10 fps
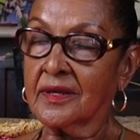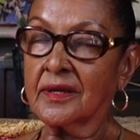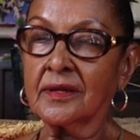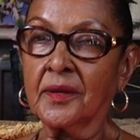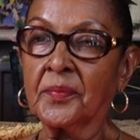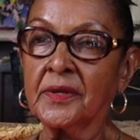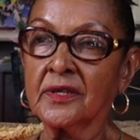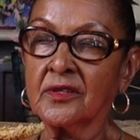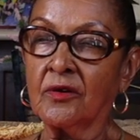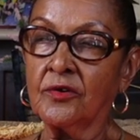And I
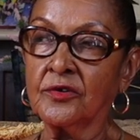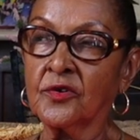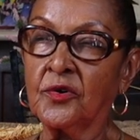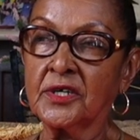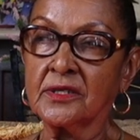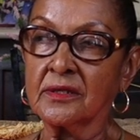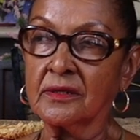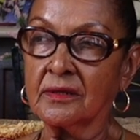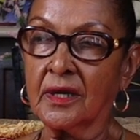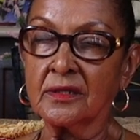played the whole quarter.
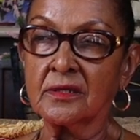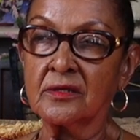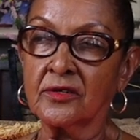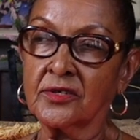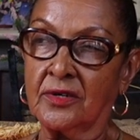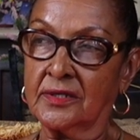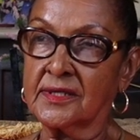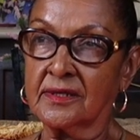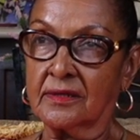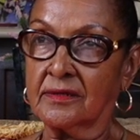I did not call
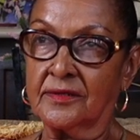sick